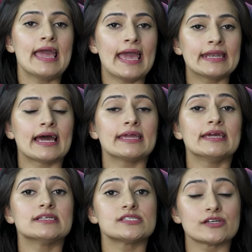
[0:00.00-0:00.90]

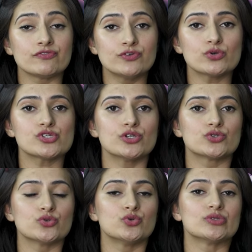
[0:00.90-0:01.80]
NIA's refusal
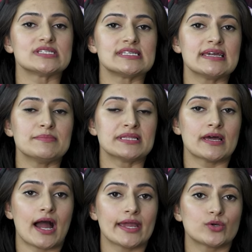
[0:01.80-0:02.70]
to do the same in the
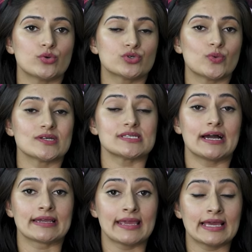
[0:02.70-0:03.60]
High Court was
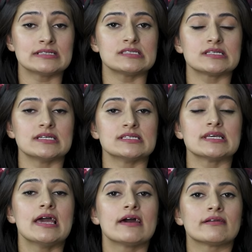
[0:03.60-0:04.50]
against his
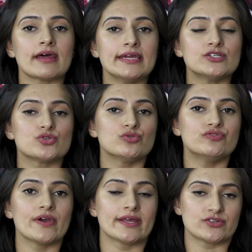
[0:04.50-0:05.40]
right to
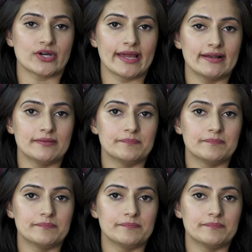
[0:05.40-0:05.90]
fair trial.